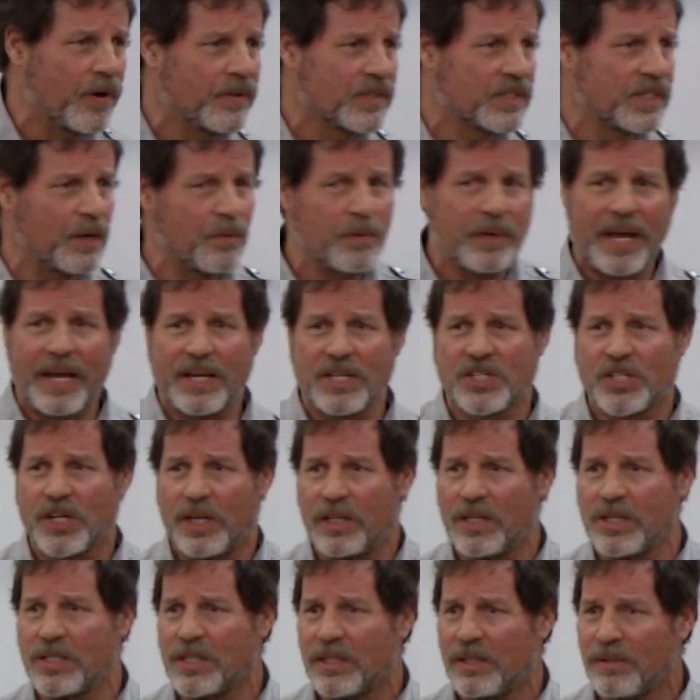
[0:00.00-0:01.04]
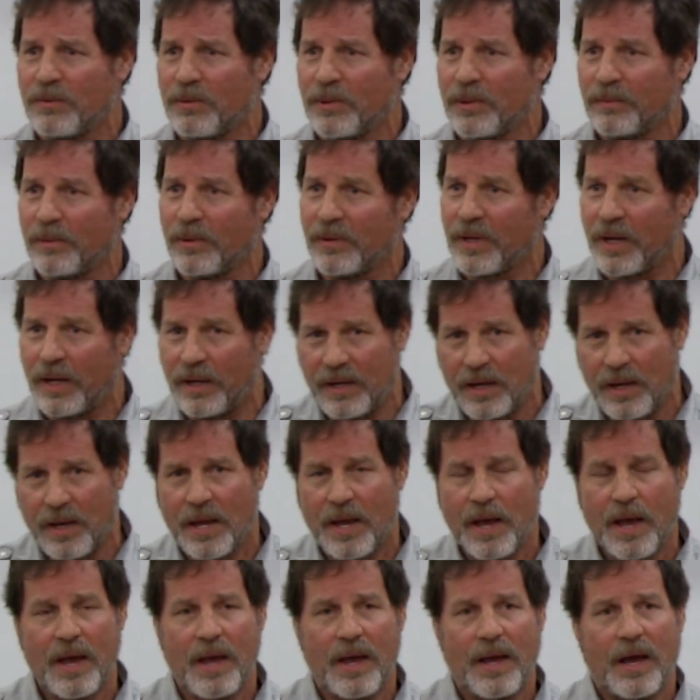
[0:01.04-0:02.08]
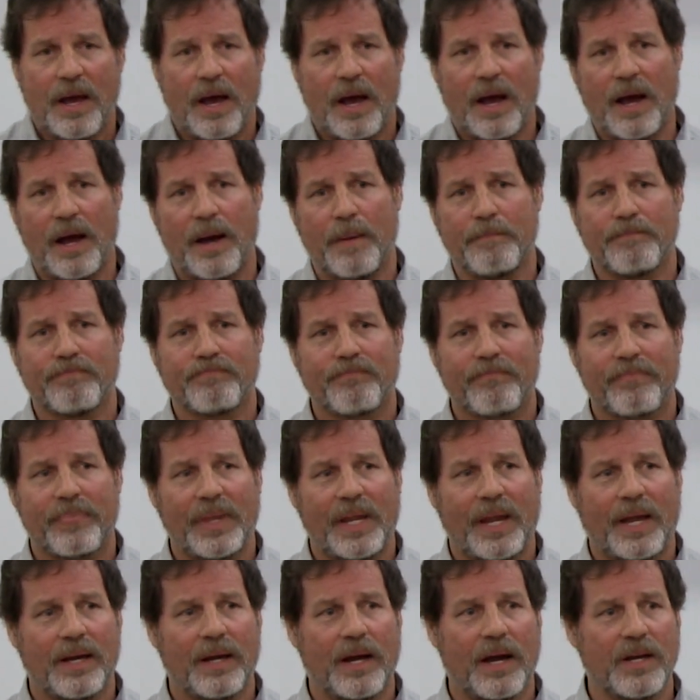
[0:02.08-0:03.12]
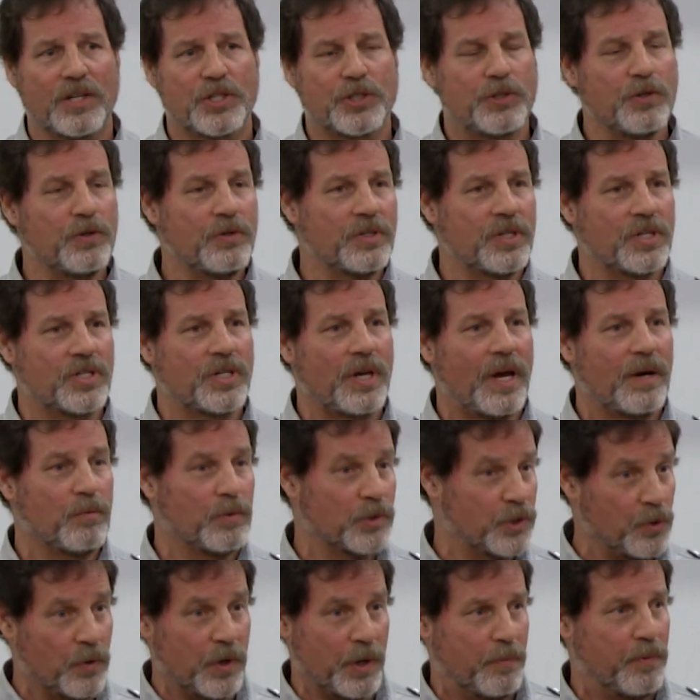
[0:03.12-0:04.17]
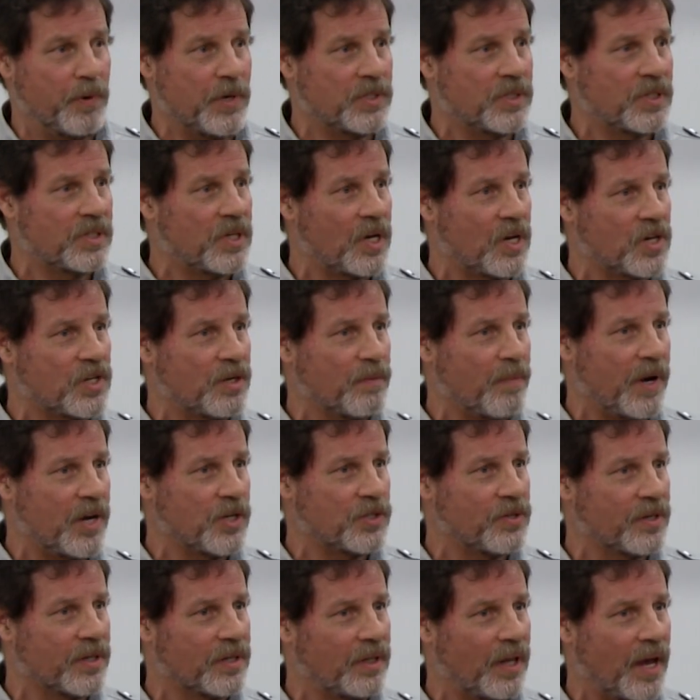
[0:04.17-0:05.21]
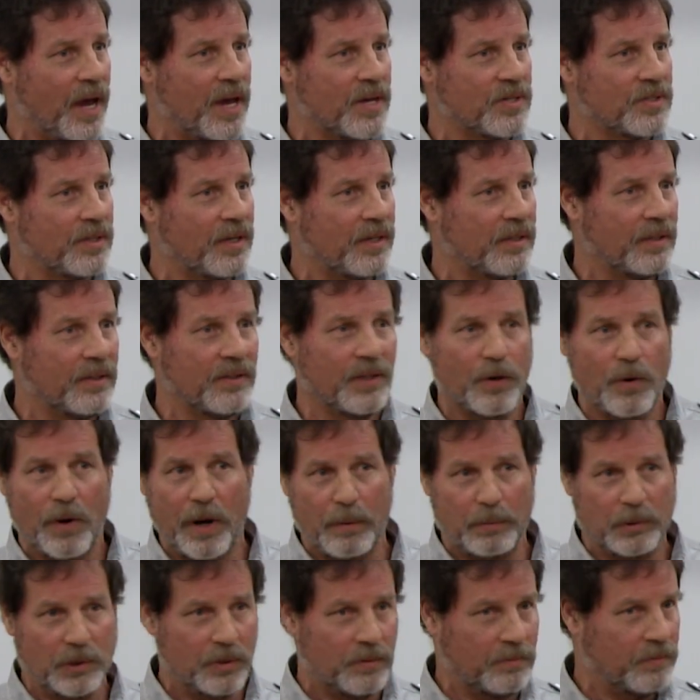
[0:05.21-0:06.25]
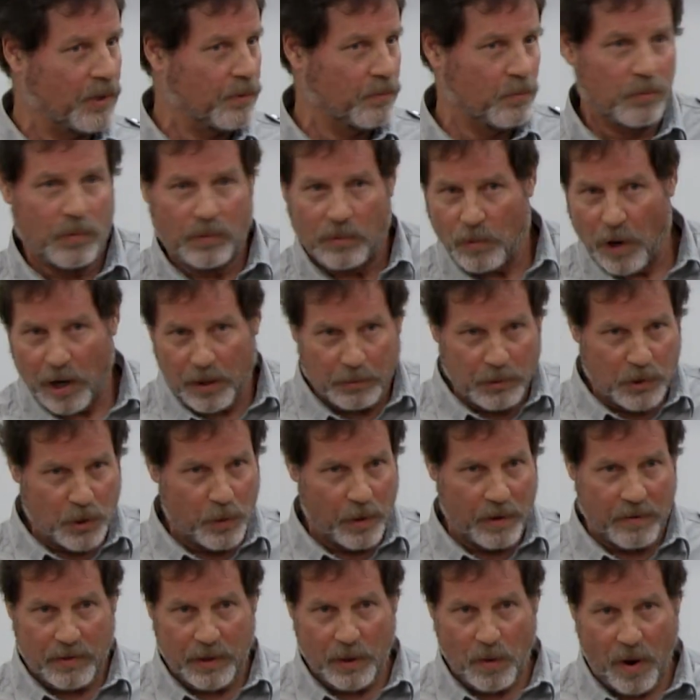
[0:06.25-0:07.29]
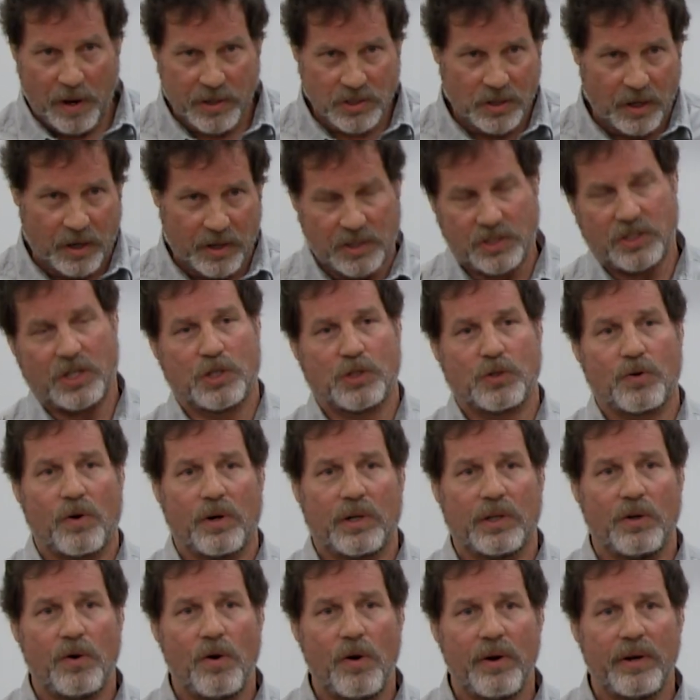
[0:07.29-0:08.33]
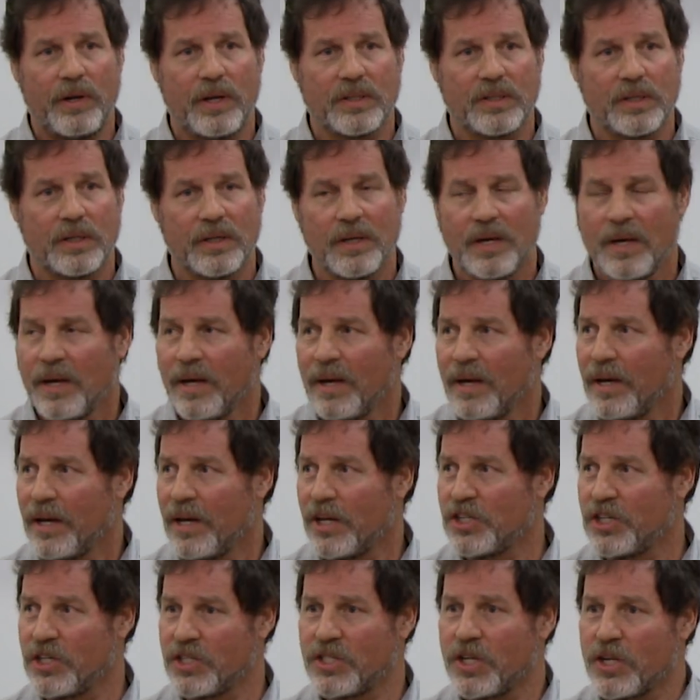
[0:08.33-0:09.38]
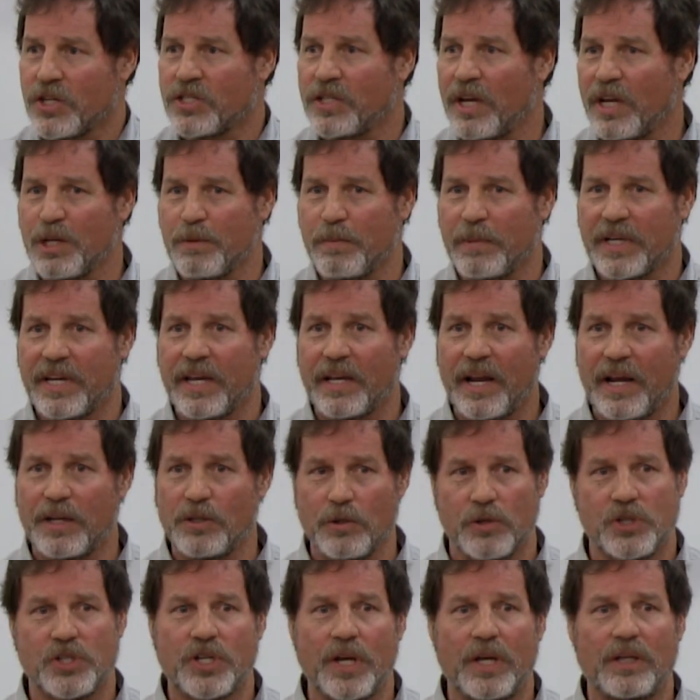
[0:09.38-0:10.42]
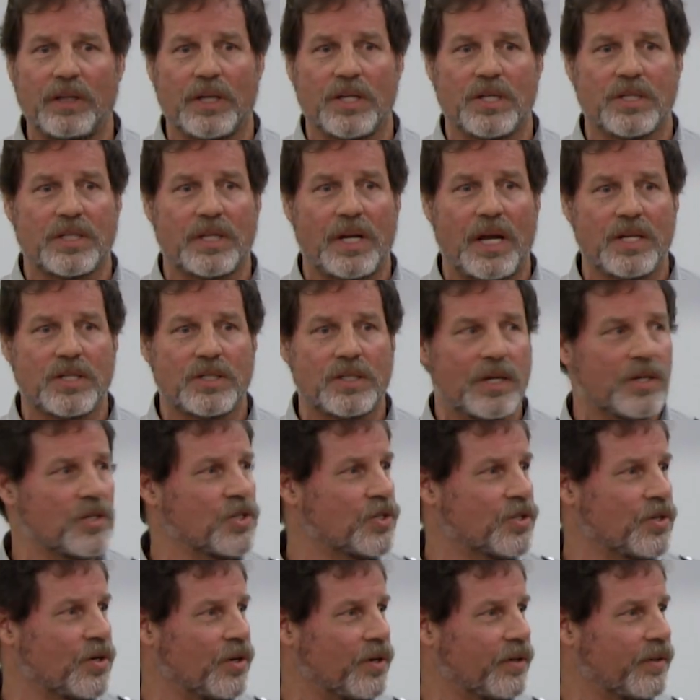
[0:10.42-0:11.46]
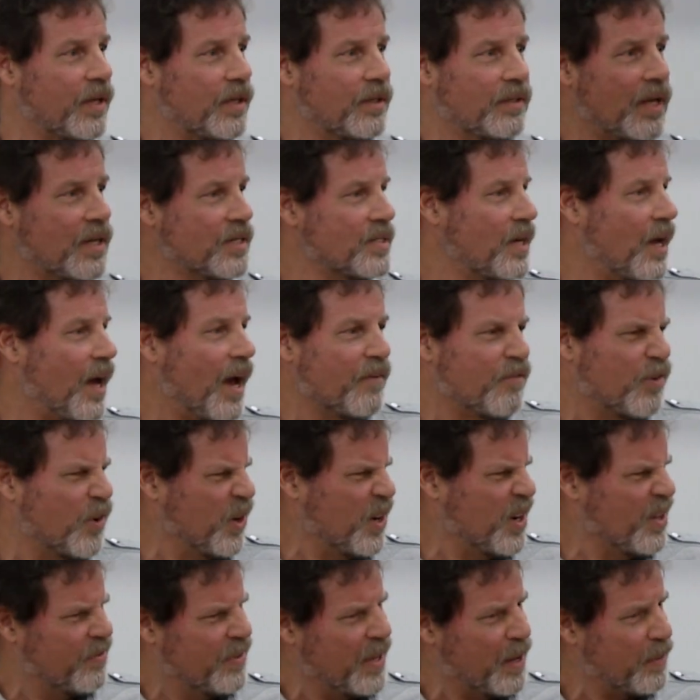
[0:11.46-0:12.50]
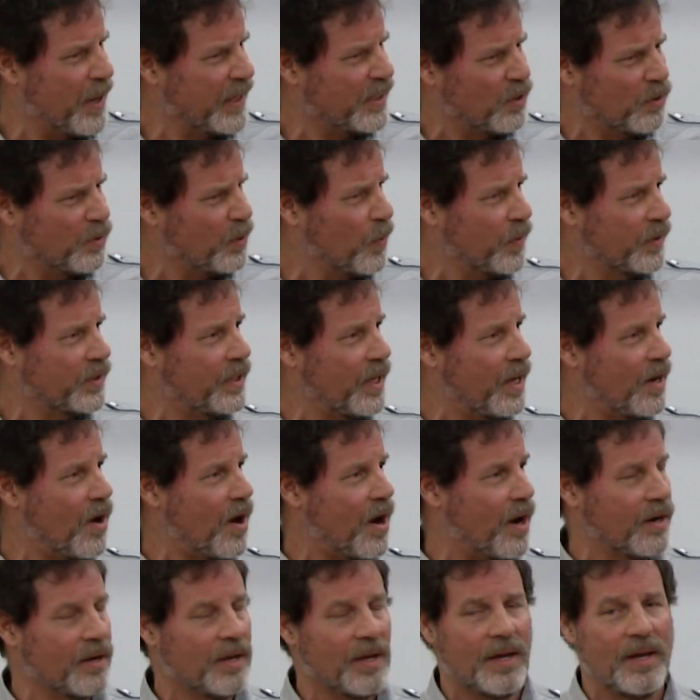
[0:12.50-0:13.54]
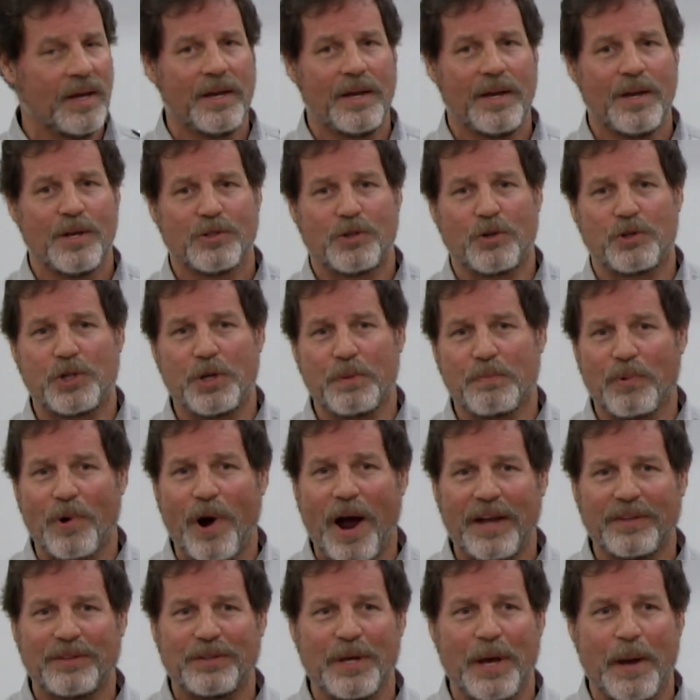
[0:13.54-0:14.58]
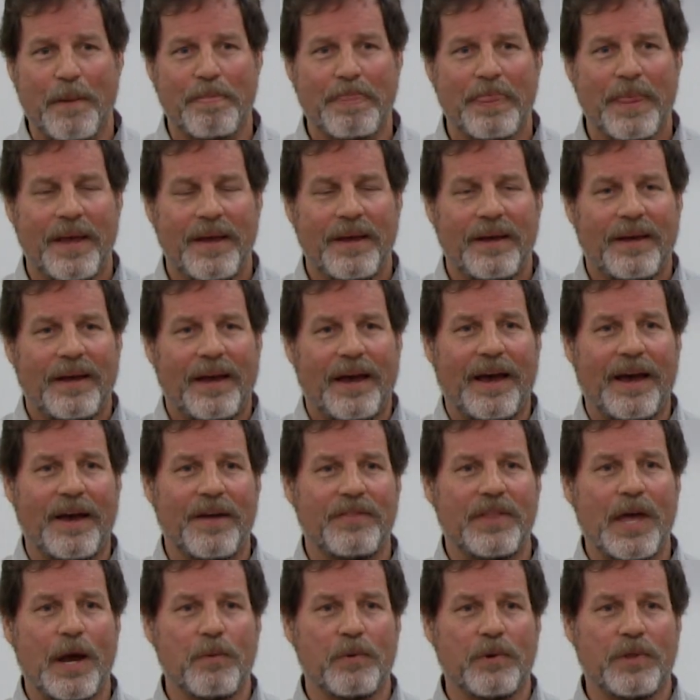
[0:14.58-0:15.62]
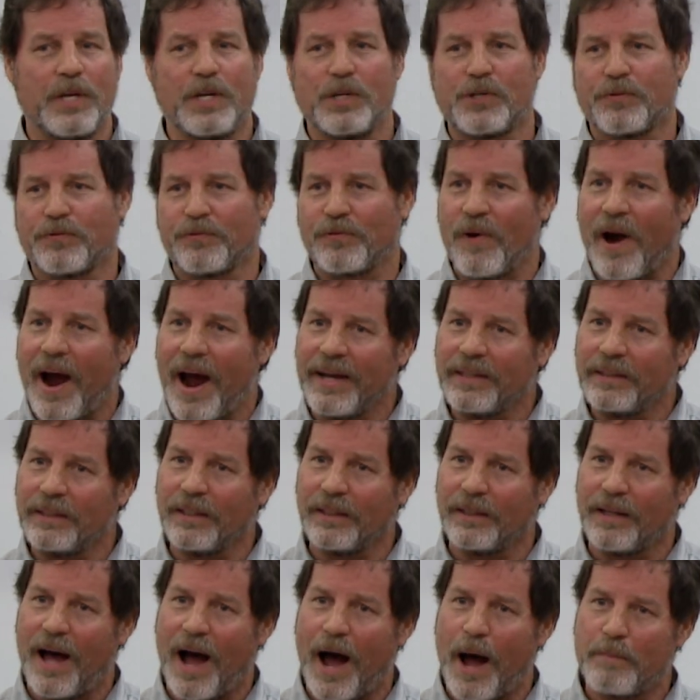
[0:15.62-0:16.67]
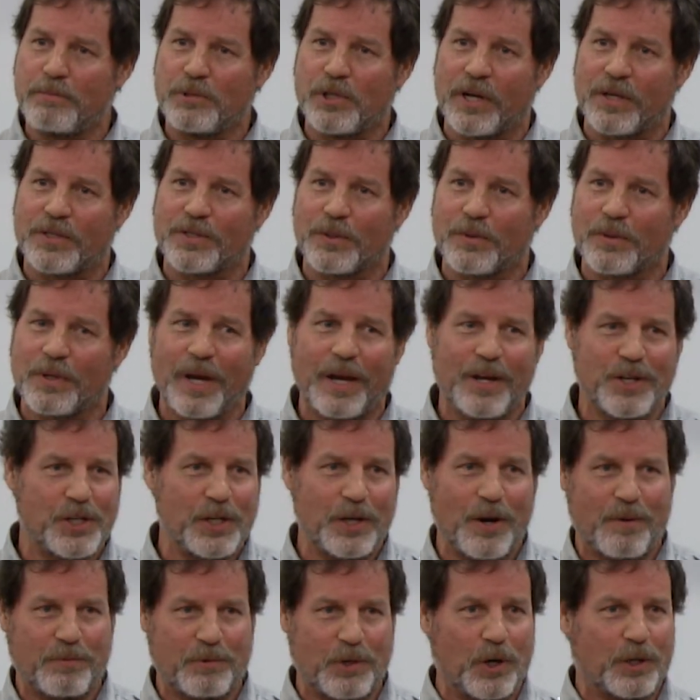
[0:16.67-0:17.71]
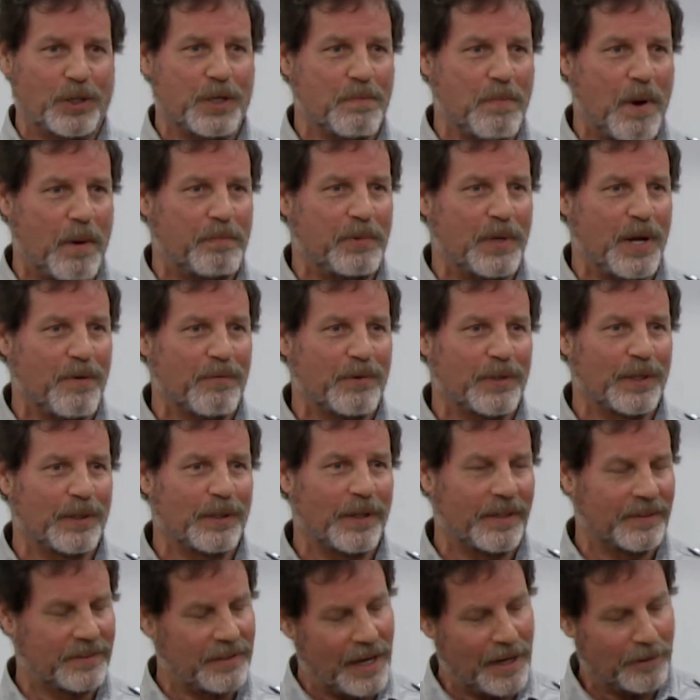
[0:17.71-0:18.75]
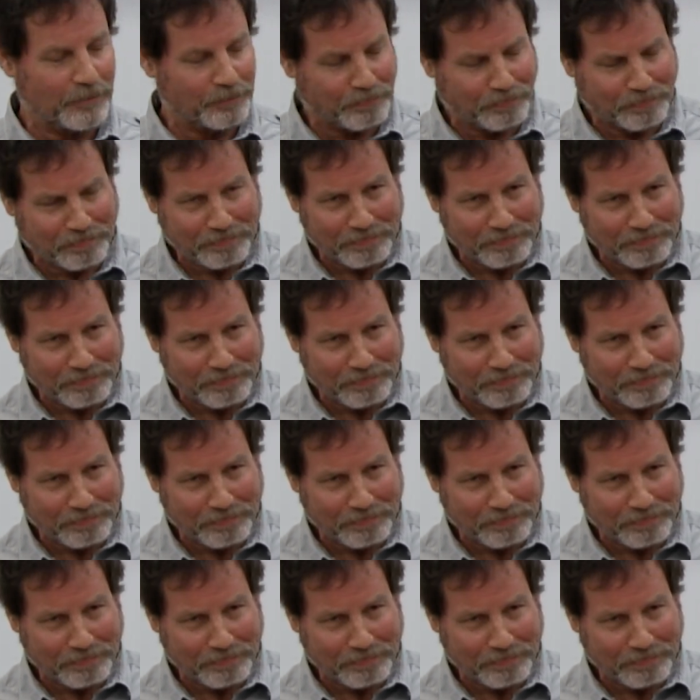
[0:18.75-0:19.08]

Has anyone had chitlins in the room? Okay. A student was doing a presentation in my history class, and they're welcome to do whatever they want as long as it's historically oriented. And she just said to me, "Can I do chitlins?" And I said, "Sure, that's not, I've heard of them, I don't know what they are." So she brought them, and they were these fried little objects, okay? She cooked them up and everything like that.